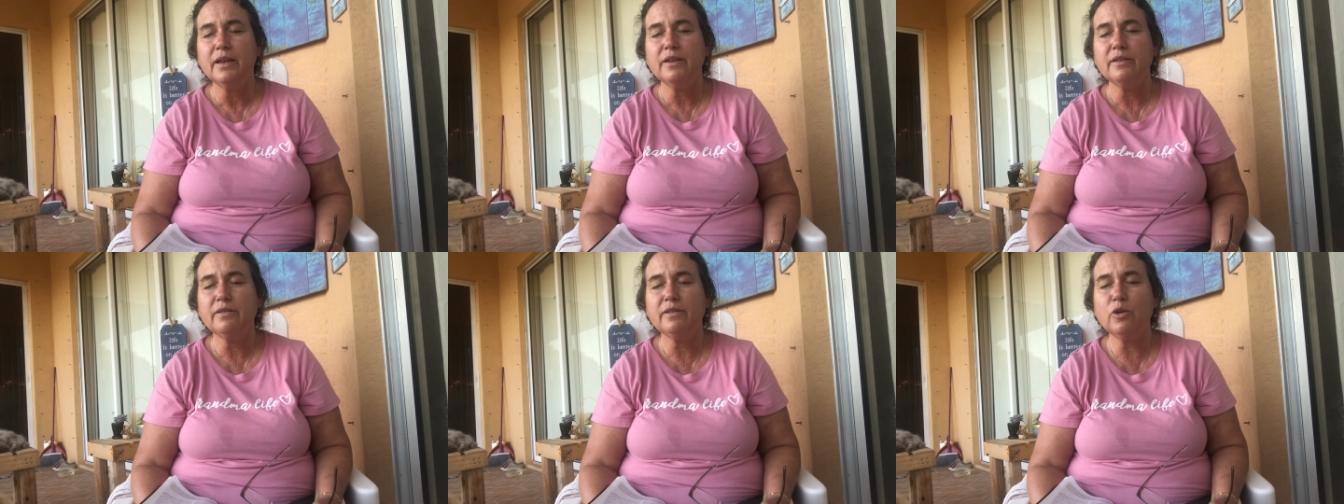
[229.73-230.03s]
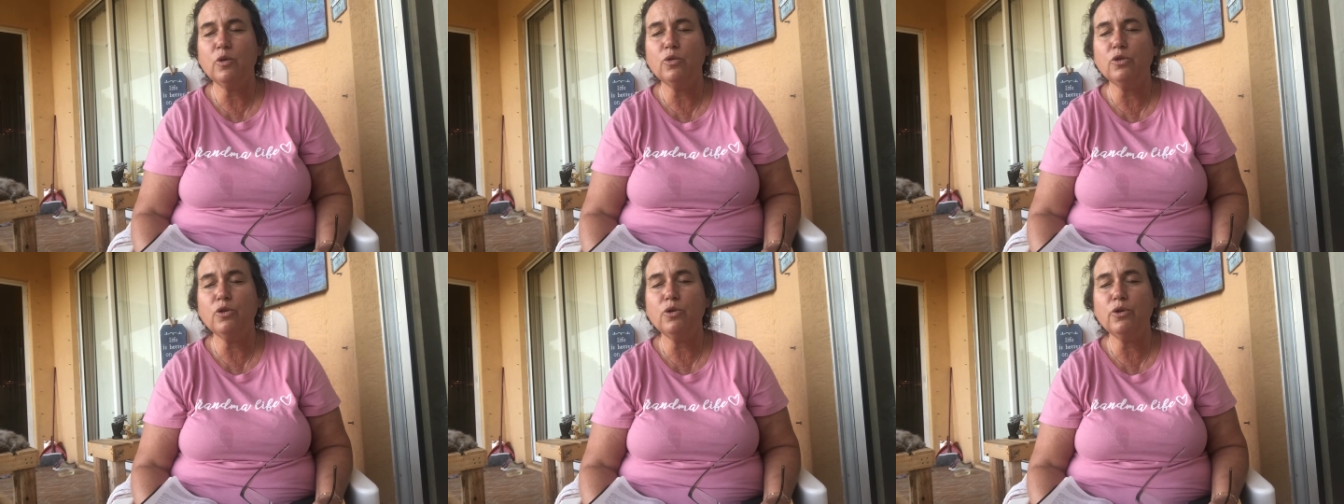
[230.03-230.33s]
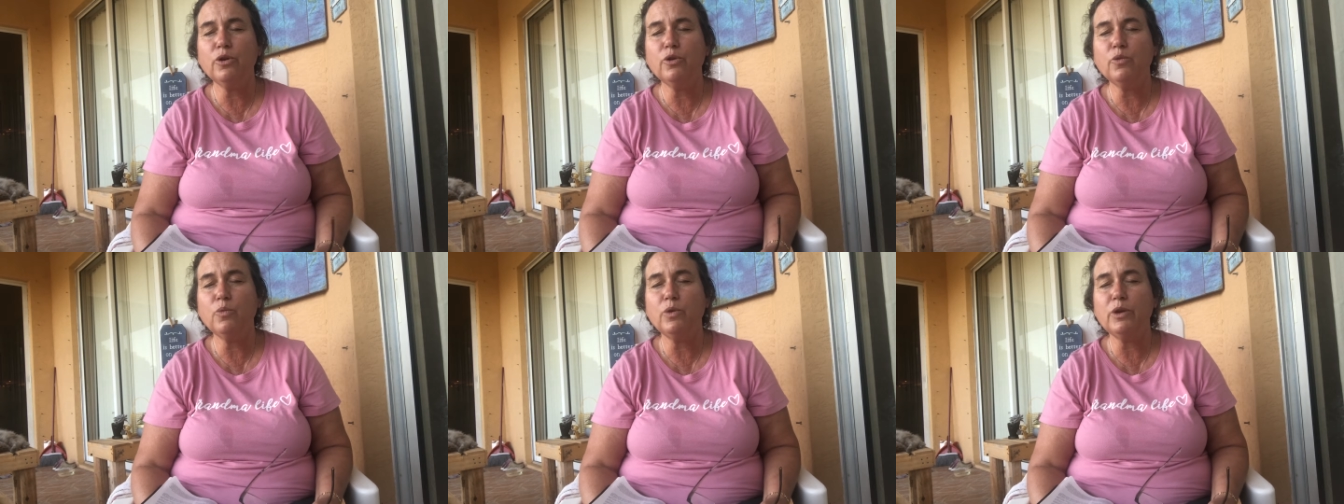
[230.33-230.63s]
So
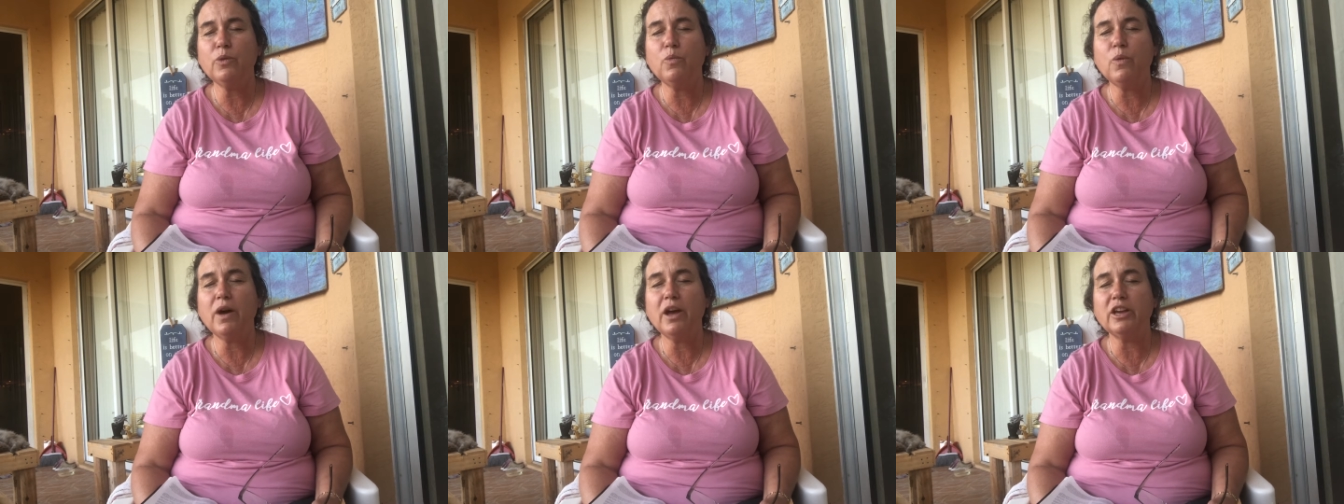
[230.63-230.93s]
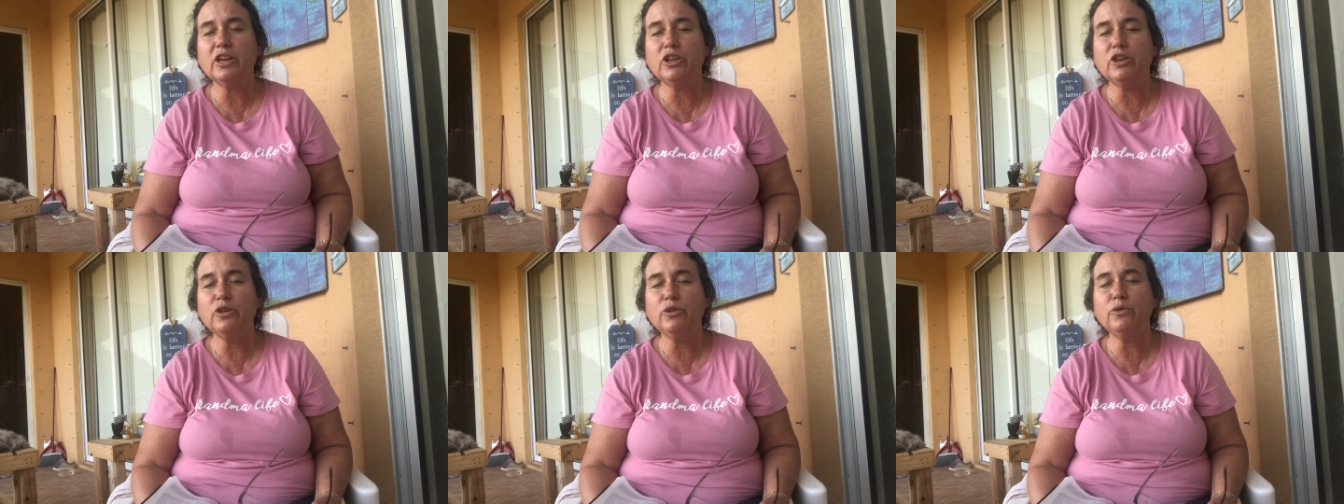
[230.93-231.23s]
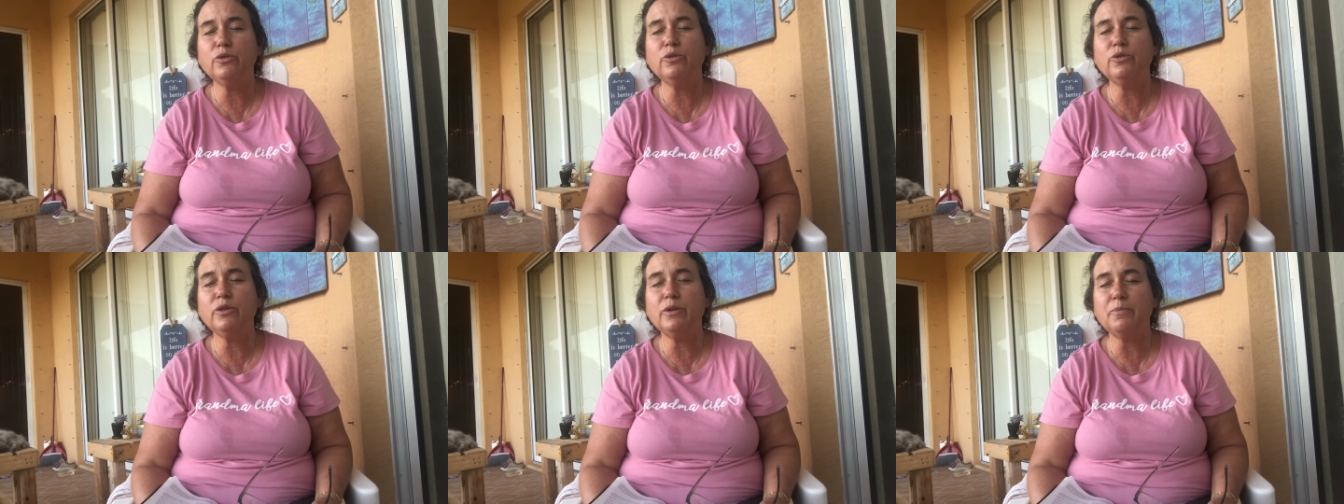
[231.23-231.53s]
Lord, we want
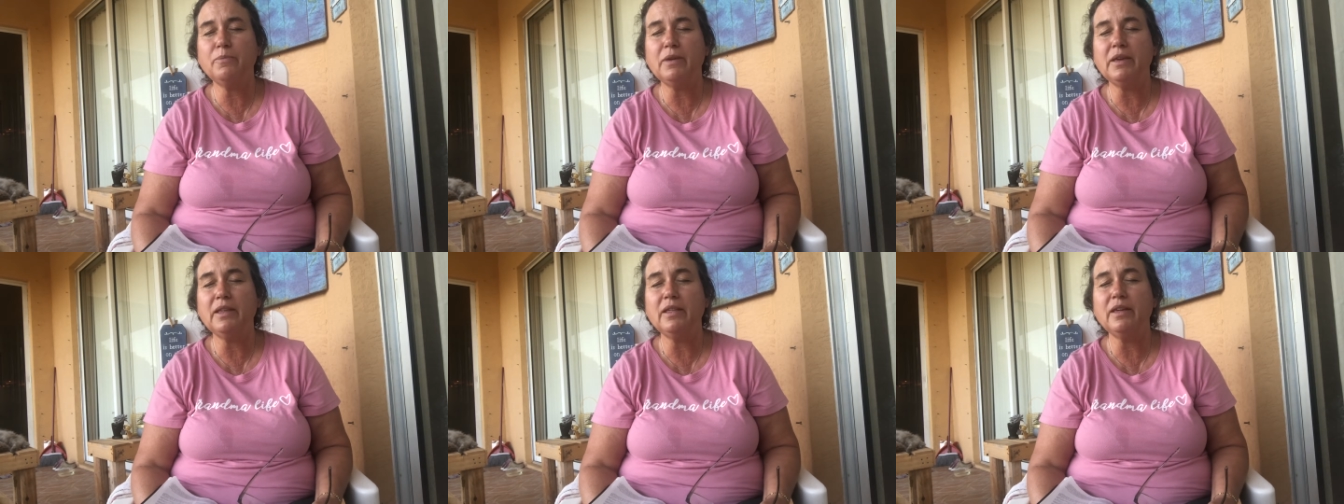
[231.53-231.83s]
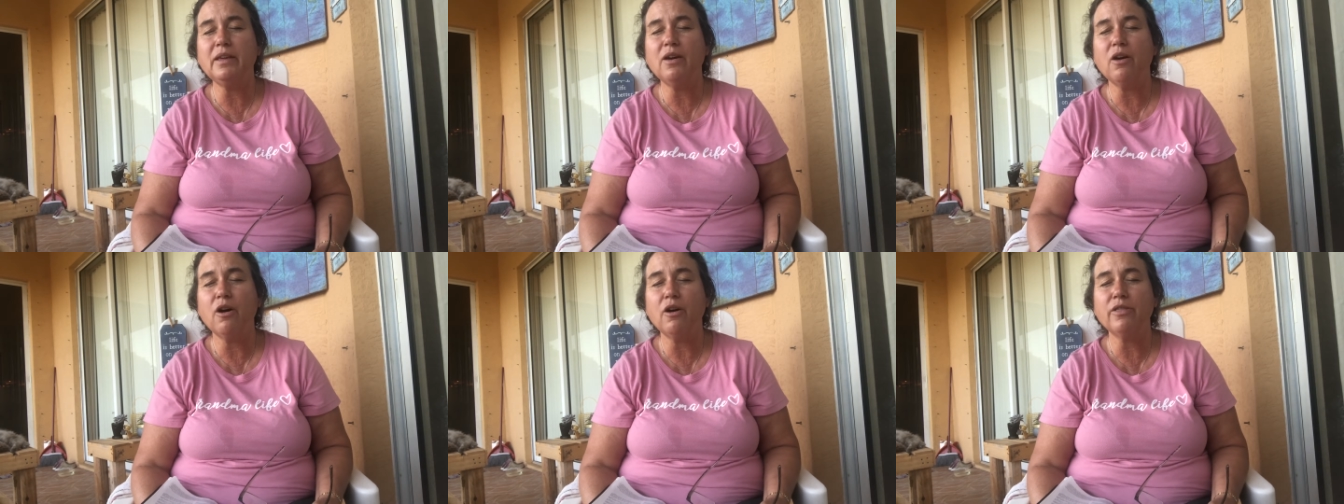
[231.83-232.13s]
you to be